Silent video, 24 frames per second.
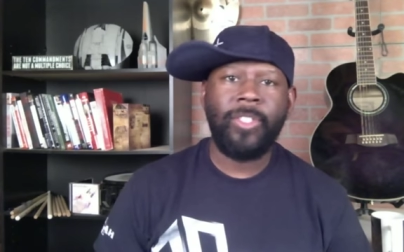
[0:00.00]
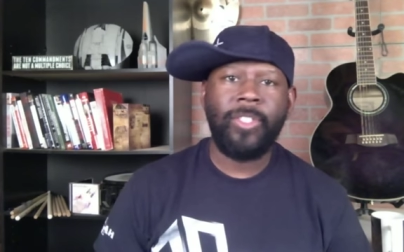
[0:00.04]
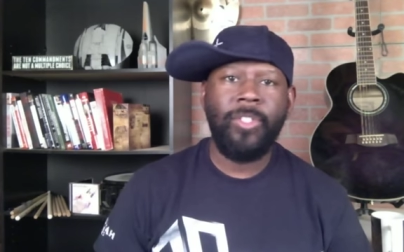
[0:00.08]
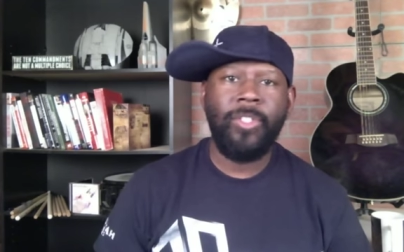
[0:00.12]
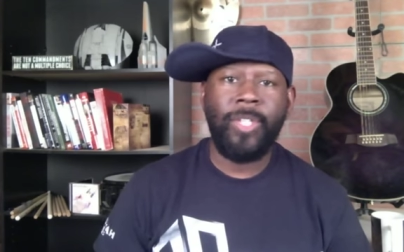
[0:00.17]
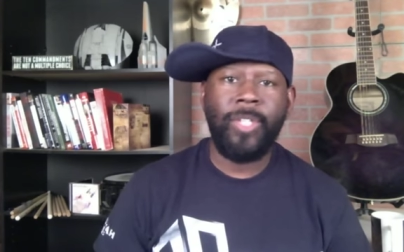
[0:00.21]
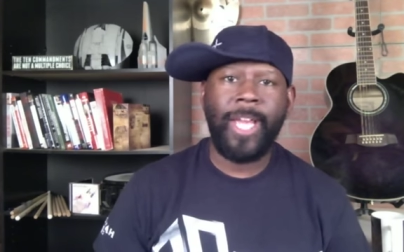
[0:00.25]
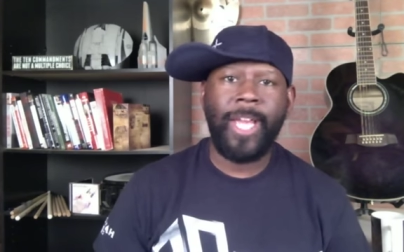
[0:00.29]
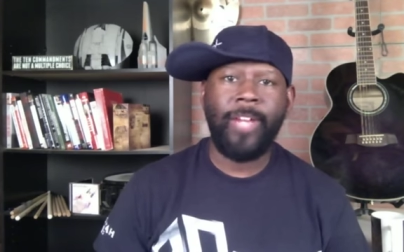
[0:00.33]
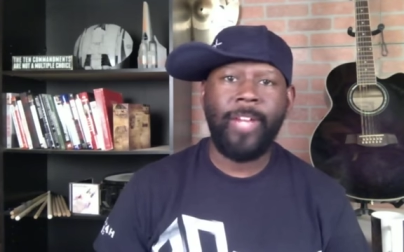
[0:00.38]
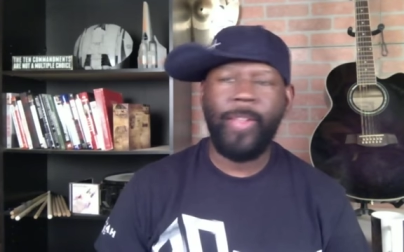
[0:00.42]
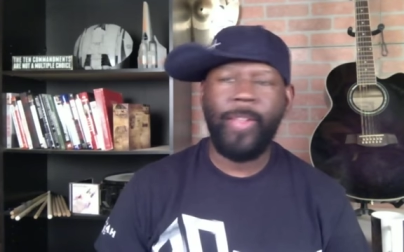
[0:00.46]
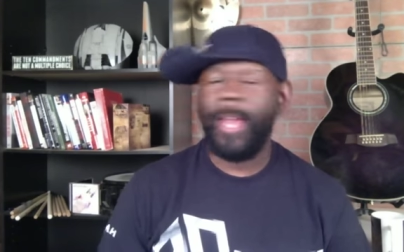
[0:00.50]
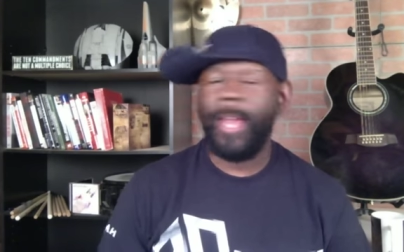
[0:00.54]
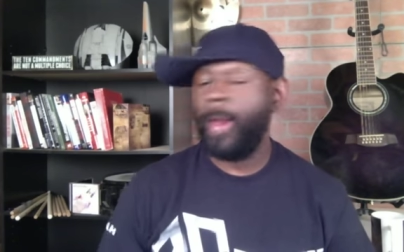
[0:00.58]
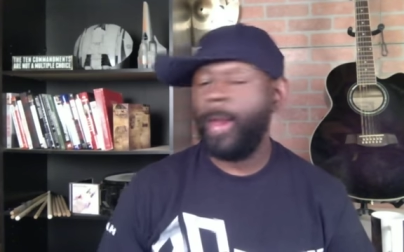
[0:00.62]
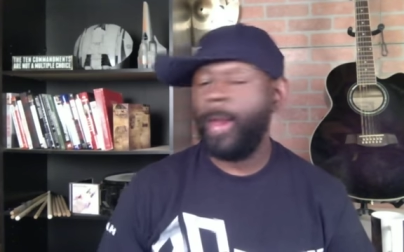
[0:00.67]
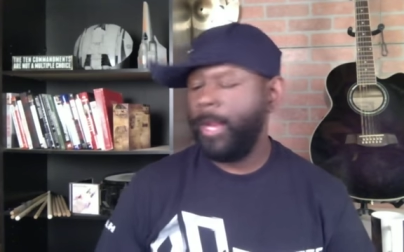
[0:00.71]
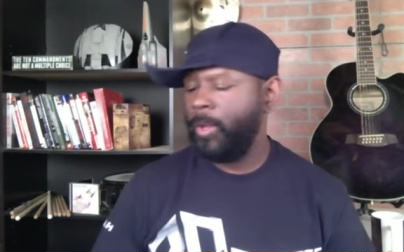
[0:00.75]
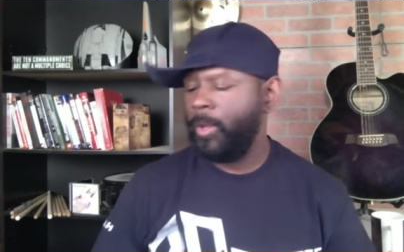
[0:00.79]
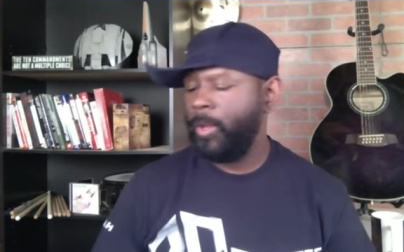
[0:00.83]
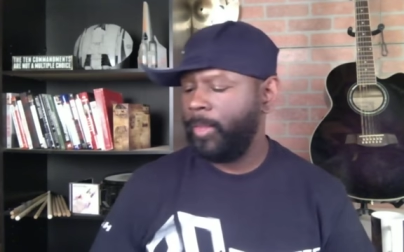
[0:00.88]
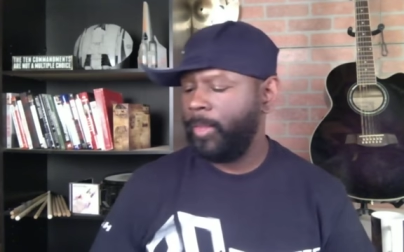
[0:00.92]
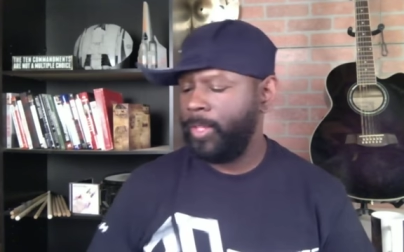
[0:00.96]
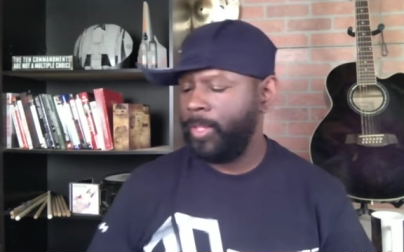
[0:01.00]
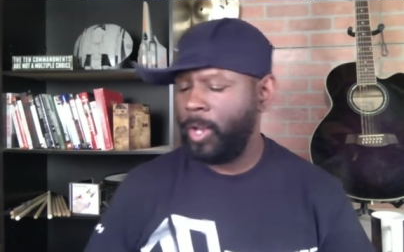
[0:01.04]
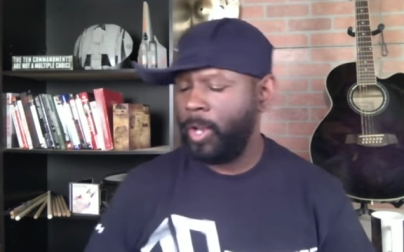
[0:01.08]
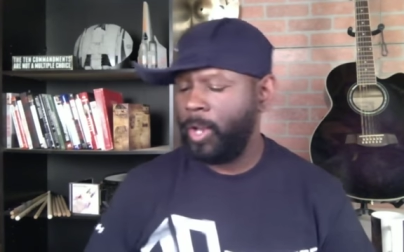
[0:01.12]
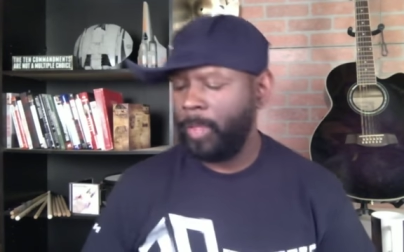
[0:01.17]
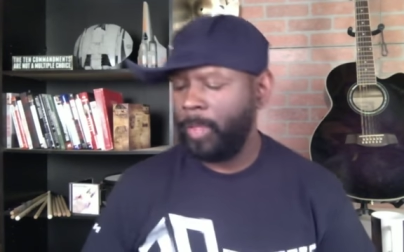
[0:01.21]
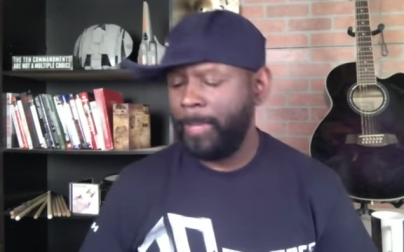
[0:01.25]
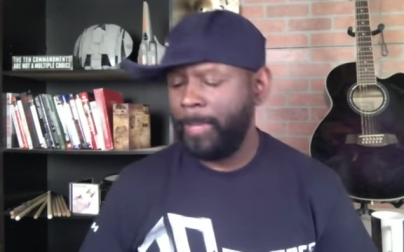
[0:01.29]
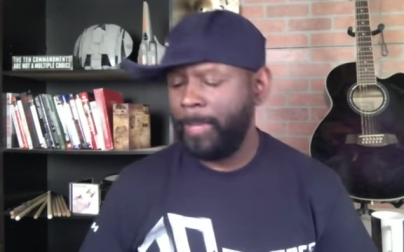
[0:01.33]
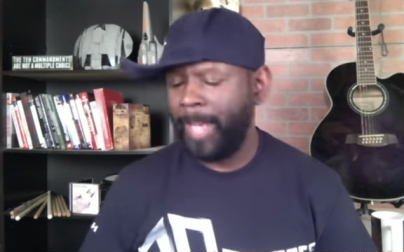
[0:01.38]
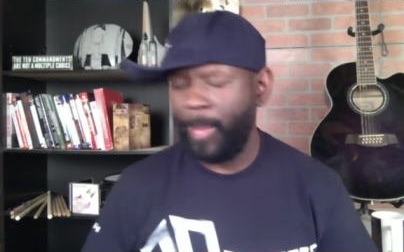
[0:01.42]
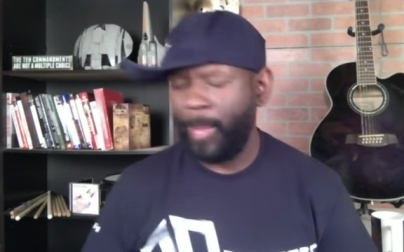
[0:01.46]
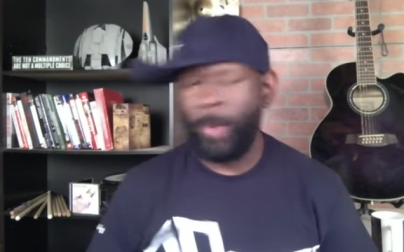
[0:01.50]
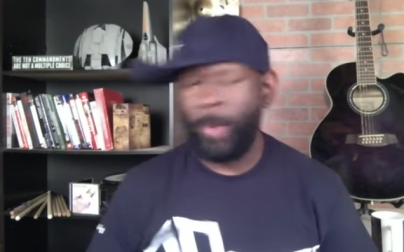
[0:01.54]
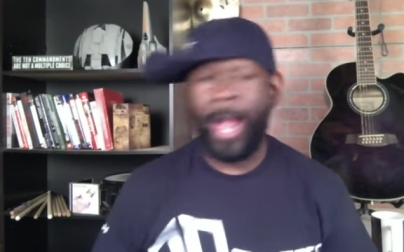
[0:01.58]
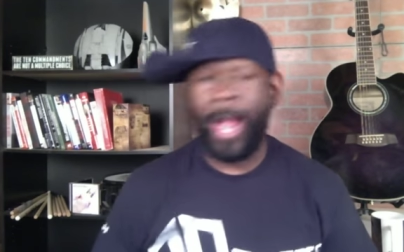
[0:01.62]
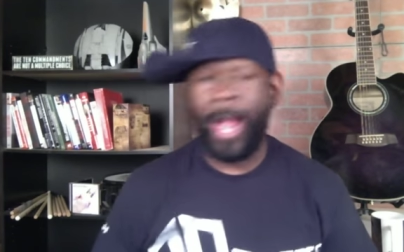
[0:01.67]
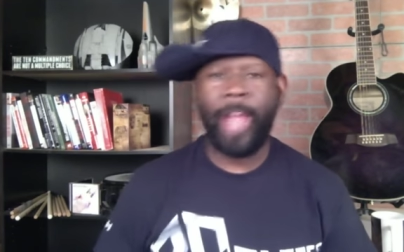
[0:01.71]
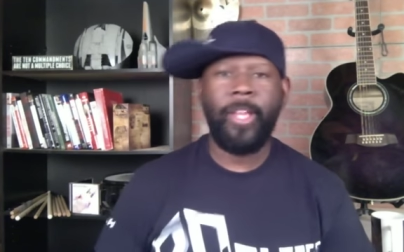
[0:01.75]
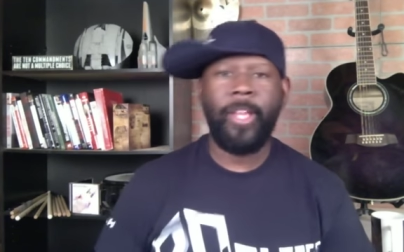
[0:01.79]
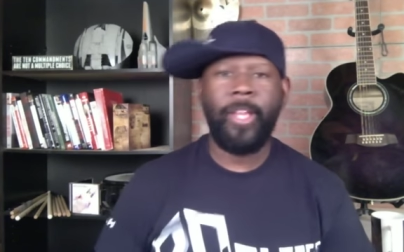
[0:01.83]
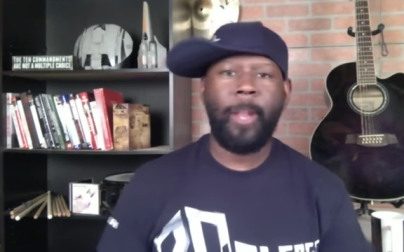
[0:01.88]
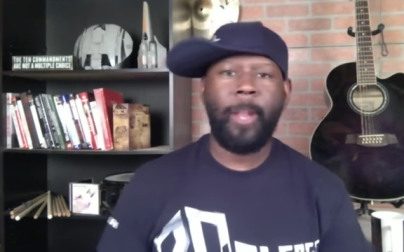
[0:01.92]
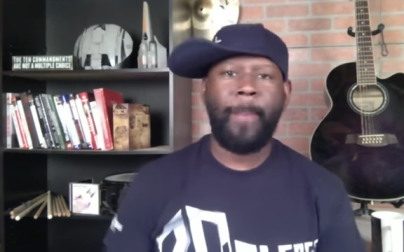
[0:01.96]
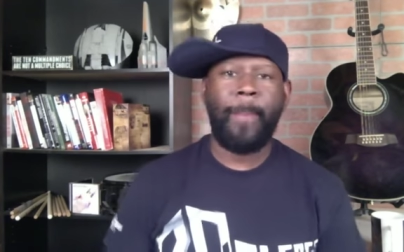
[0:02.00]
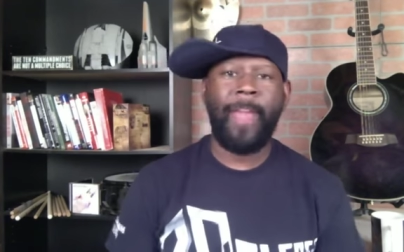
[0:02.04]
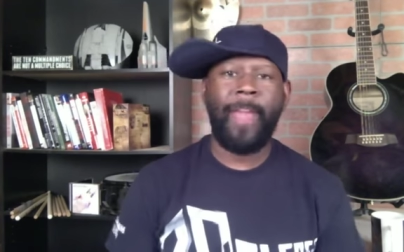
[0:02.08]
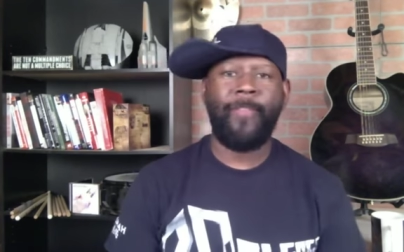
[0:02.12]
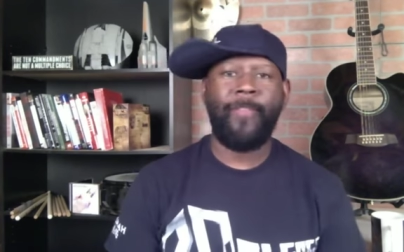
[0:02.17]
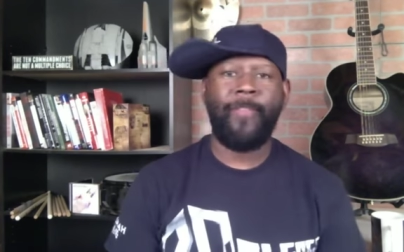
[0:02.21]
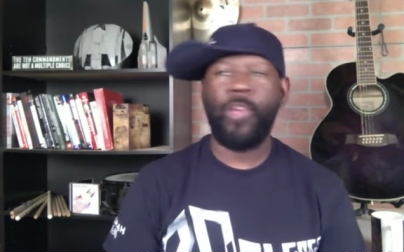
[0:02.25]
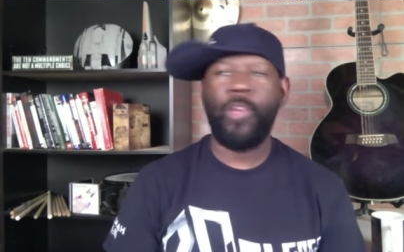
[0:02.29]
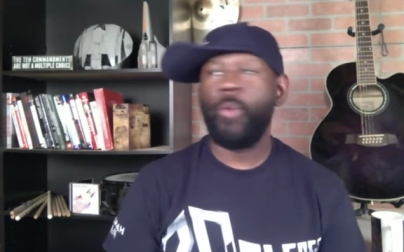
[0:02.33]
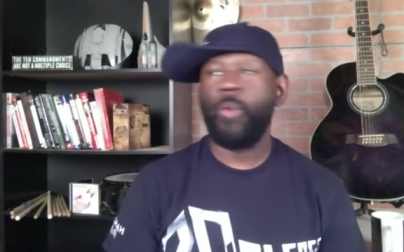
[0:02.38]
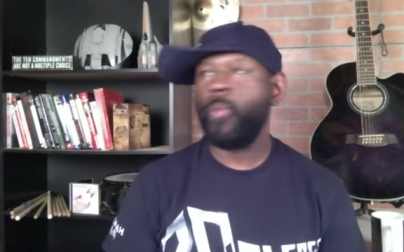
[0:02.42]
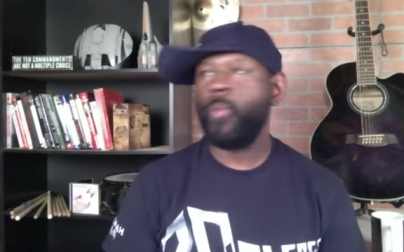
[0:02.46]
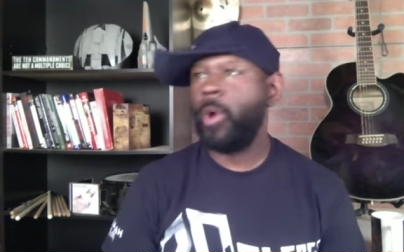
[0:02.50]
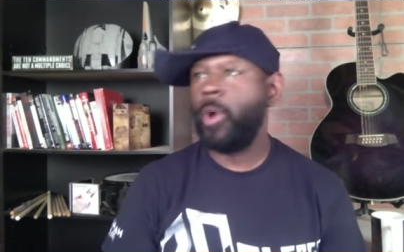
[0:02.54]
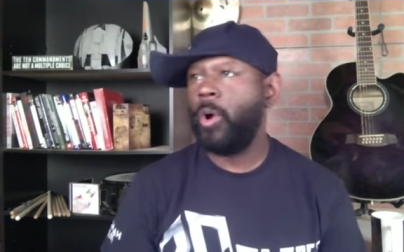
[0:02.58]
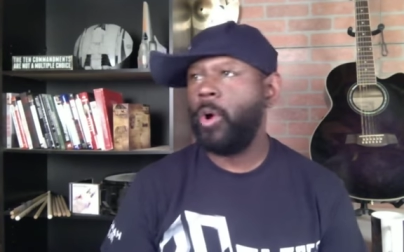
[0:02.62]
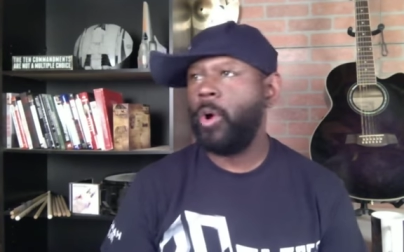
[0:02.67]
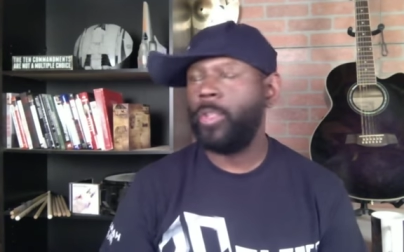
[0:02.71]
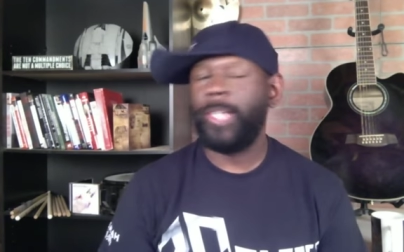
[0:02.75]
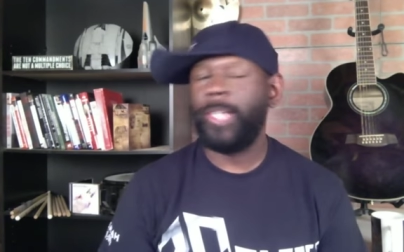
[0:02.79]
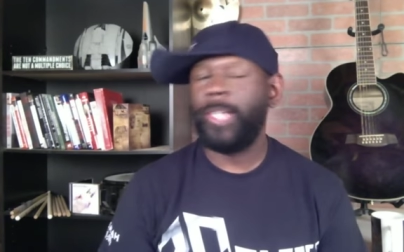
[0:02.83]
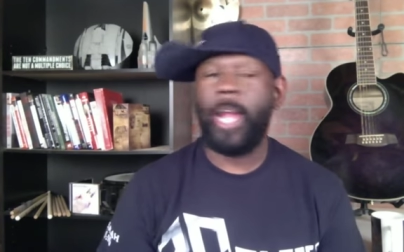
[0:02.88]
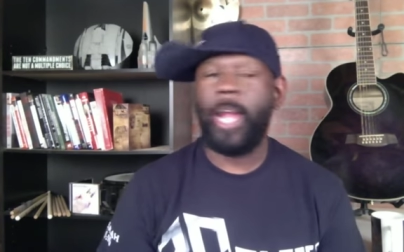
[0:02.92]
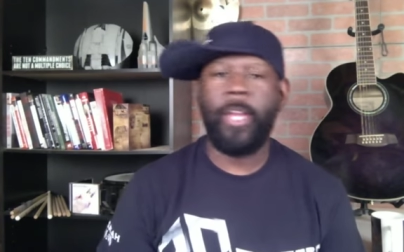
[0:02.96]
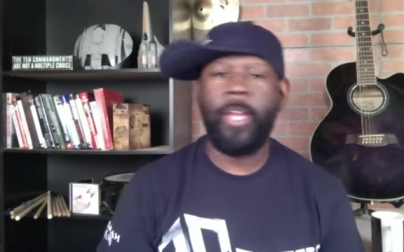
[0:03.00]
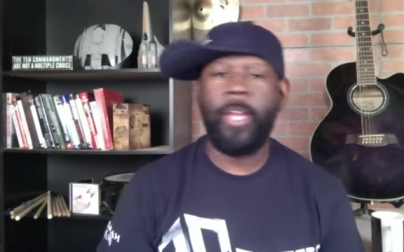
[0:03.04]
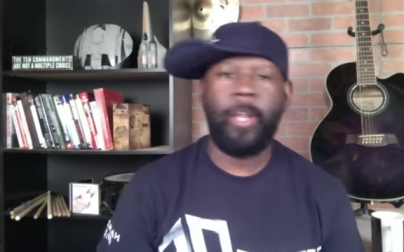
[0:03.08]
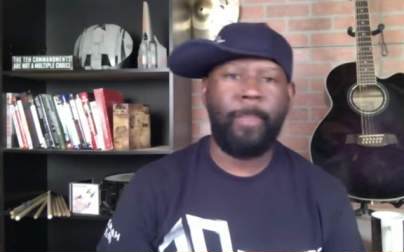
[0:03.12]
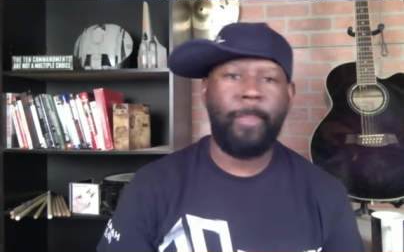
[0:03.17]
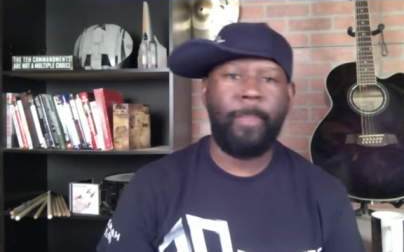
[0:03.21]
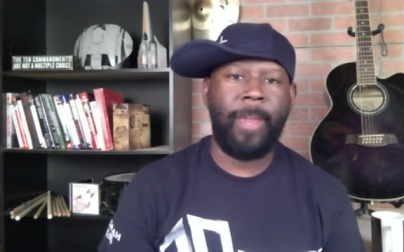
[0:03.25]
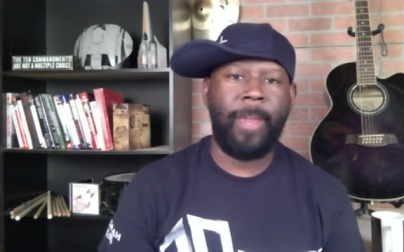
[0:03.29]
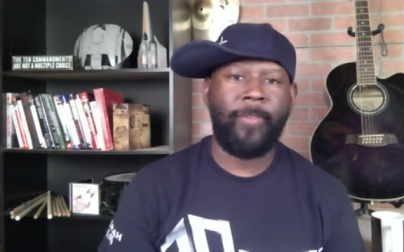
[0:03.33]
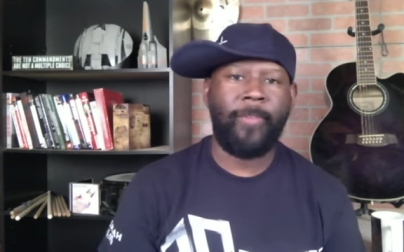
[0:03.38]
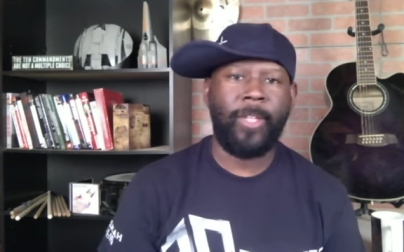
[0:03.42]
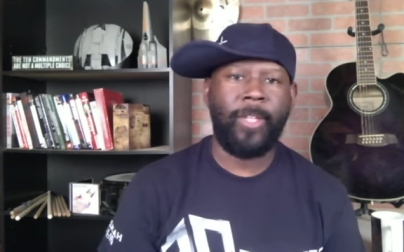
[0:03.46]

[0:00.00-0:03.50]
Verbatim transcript: You can't do that. And I know that, you know, they'll be like, well, how are you going to pay for your roads and how are you going to pay for these